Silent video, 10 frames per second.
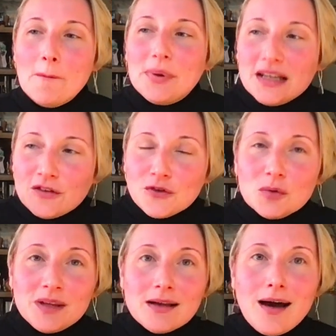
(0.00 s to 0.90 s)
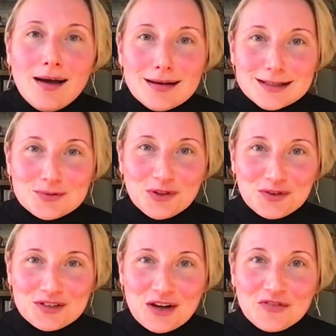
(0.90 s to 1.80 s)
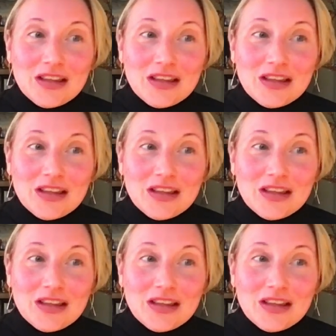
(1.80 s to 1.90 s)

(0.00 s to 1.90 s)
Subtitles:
But if you're being honest with yourself,